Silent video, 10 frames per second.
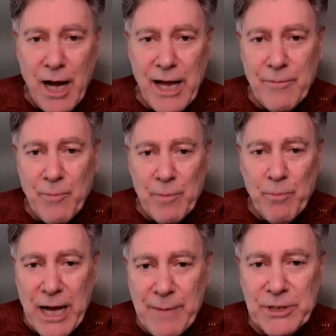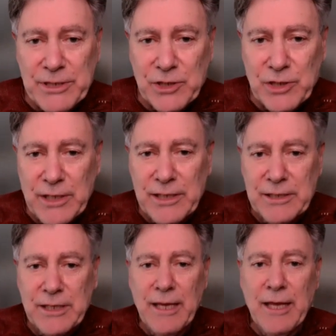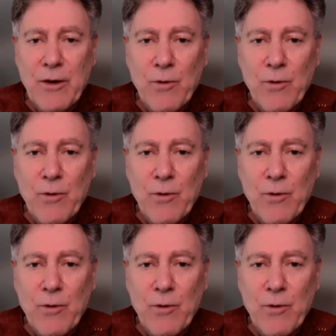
I my position is